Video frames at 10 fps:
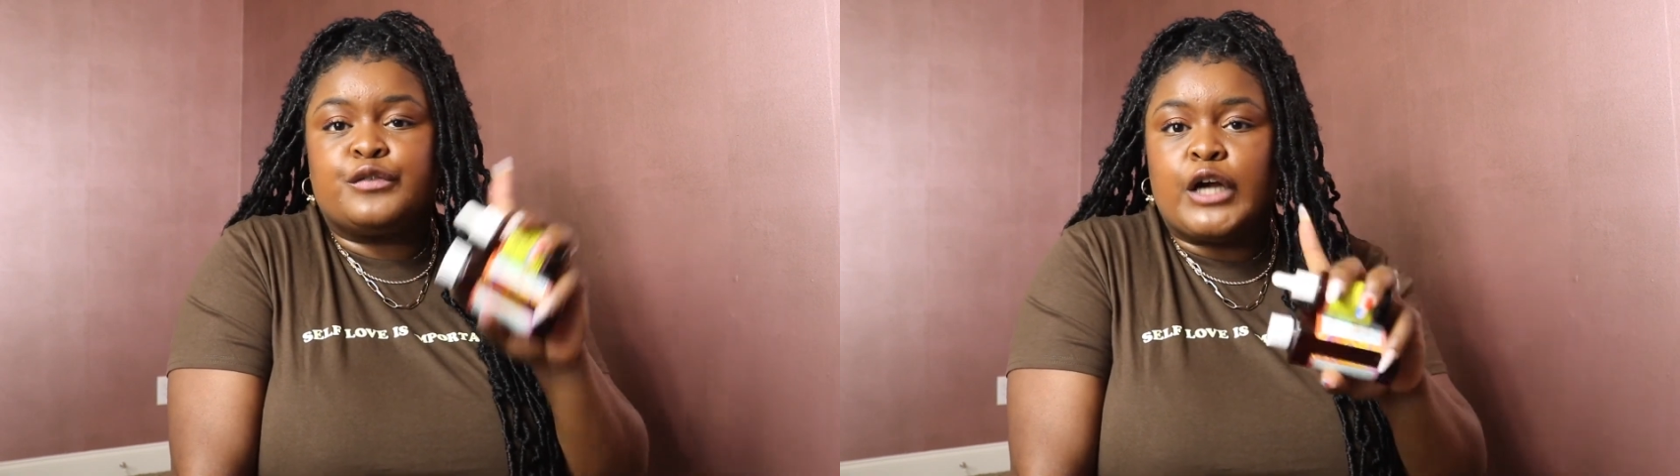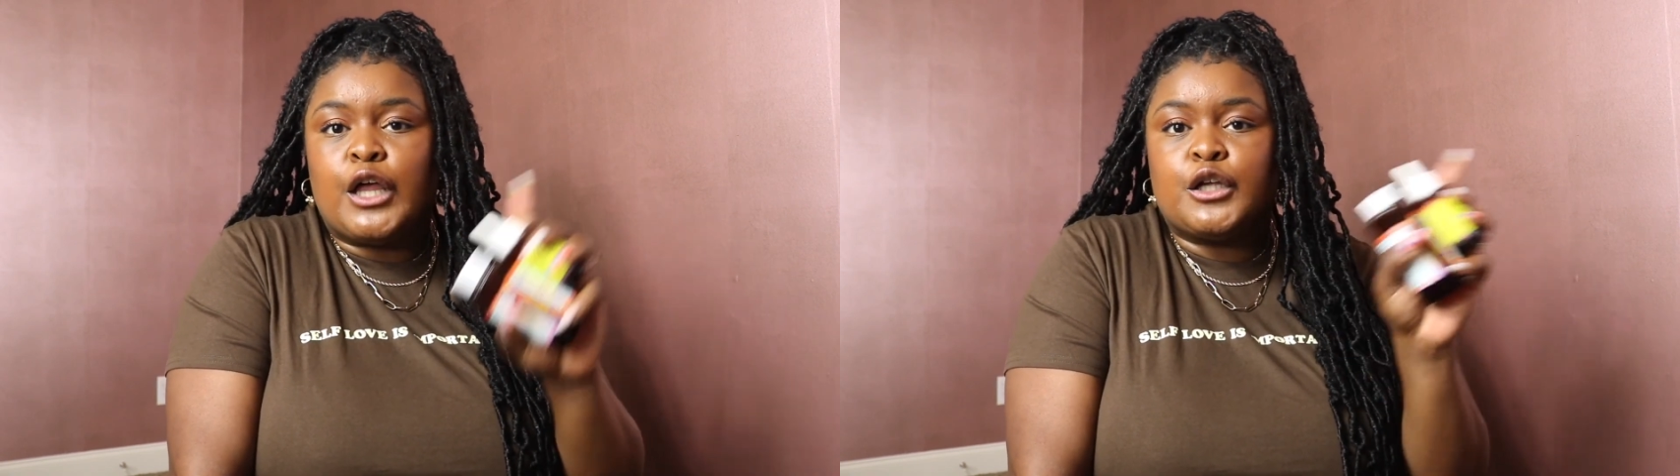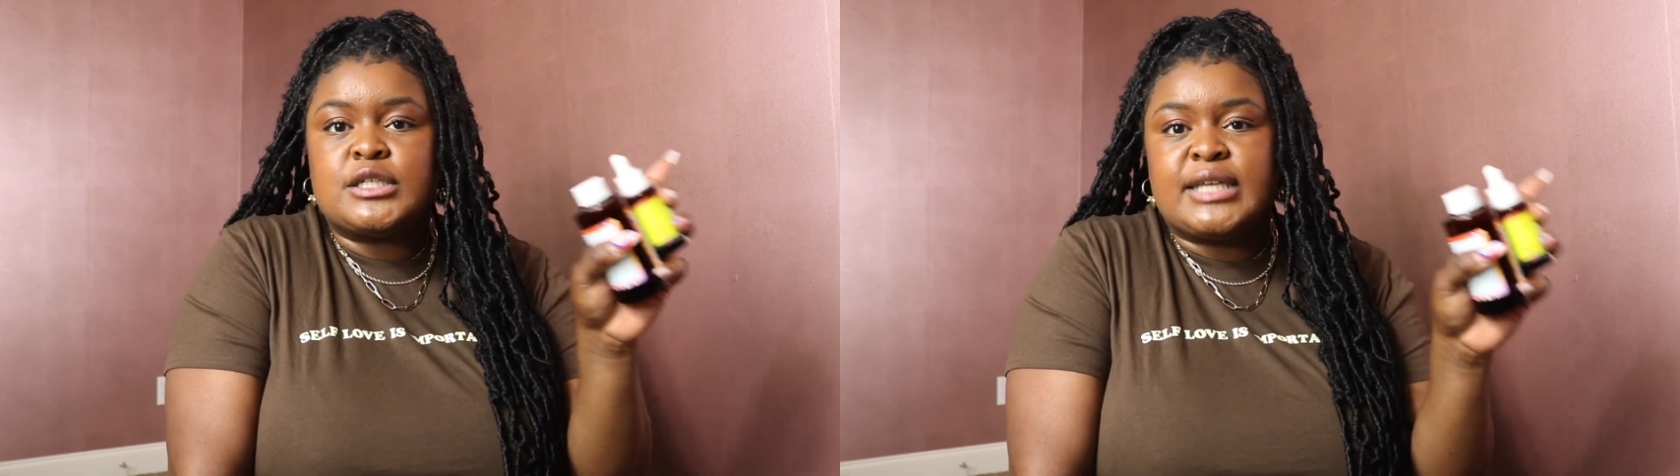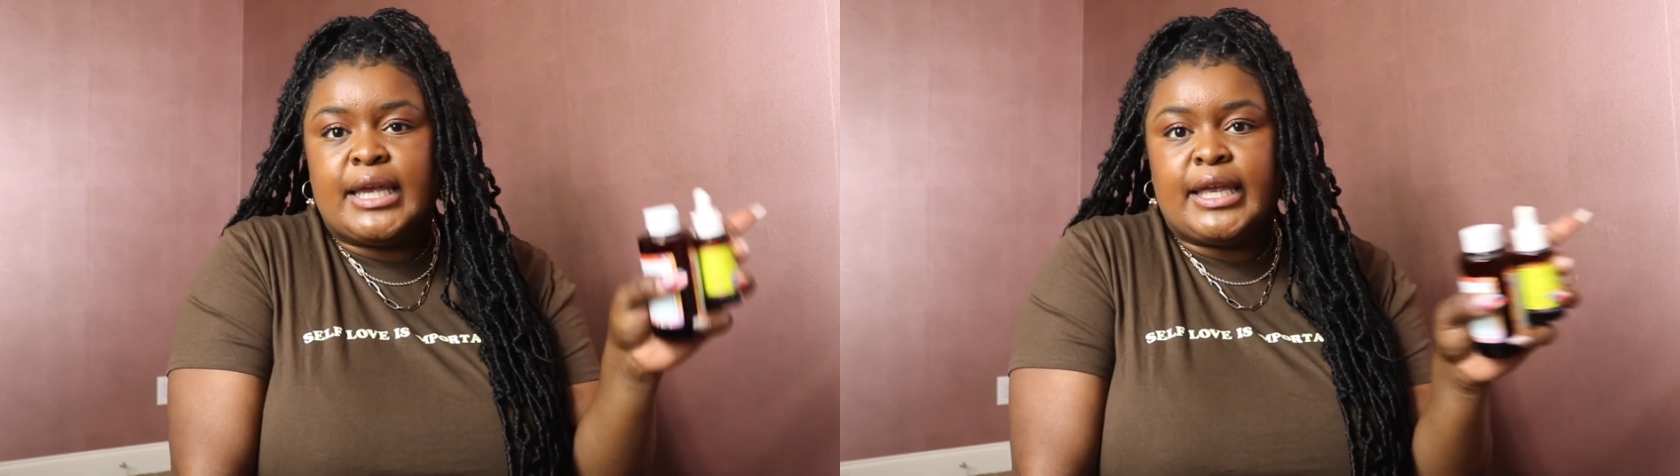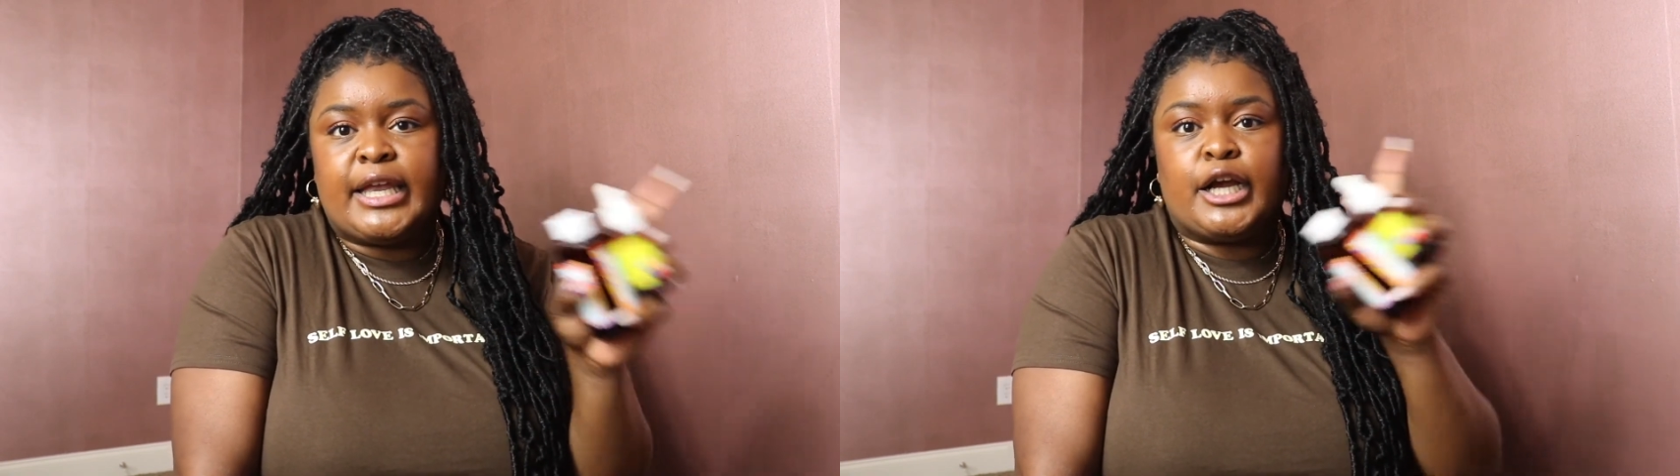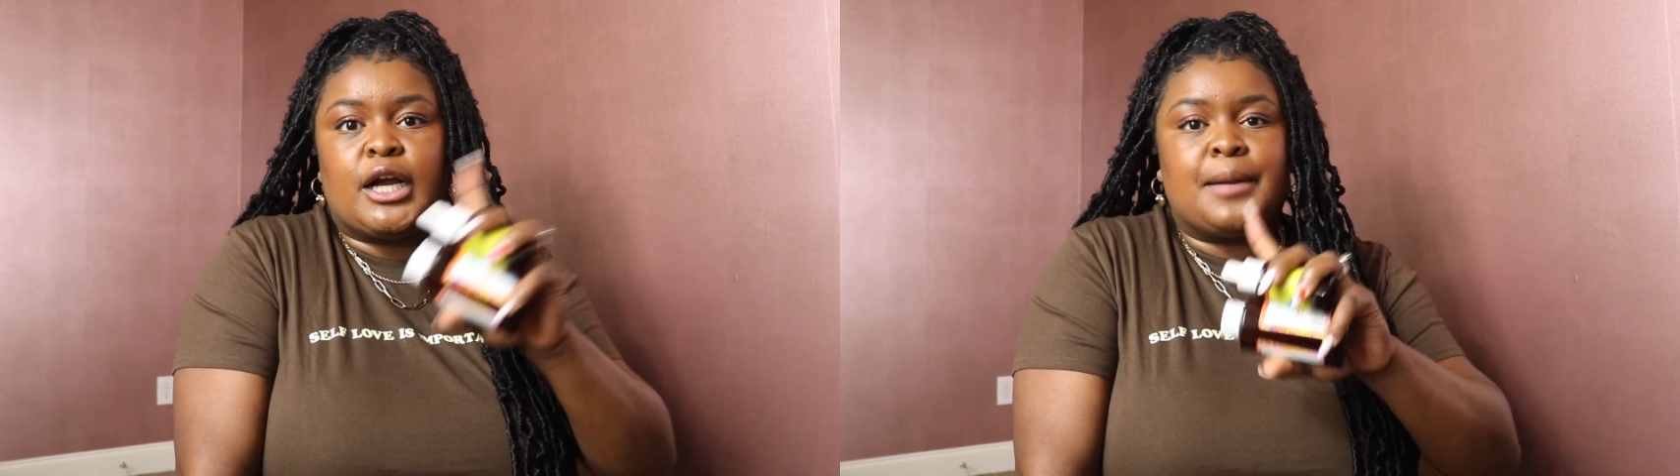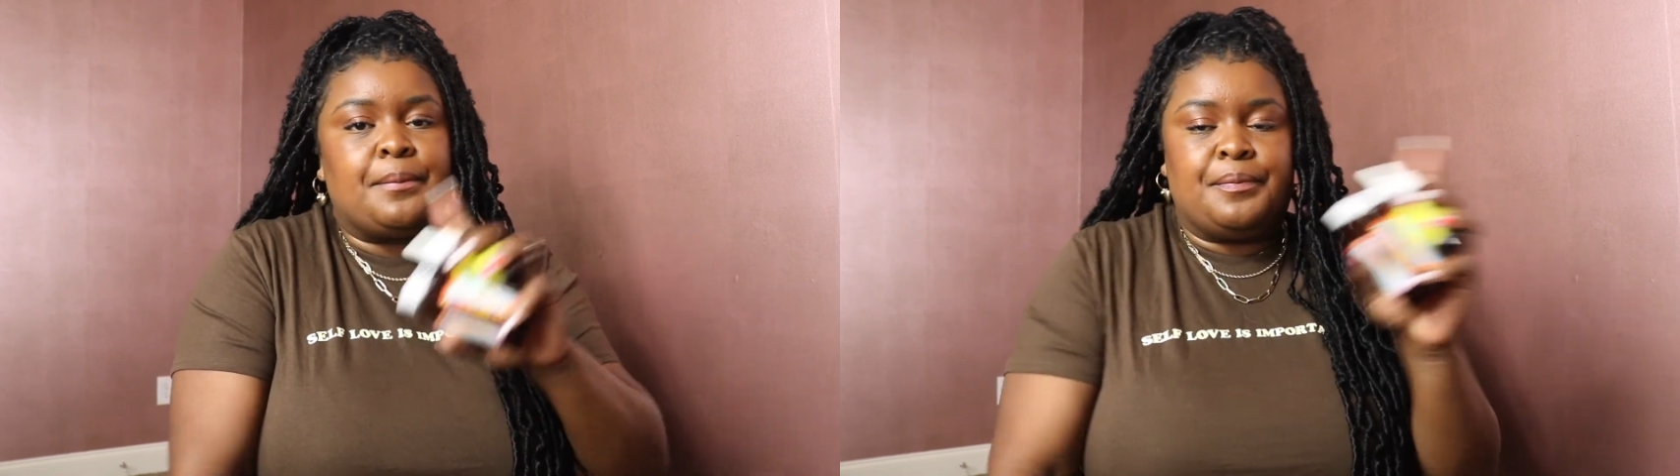for other skincare.